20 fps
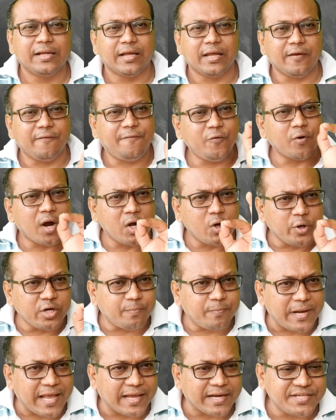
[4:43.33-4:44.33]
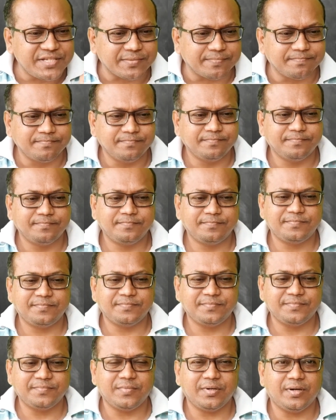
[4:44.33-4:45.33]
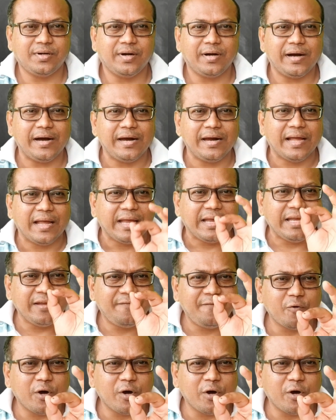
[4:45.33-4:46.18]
if you are doing plagiarism, if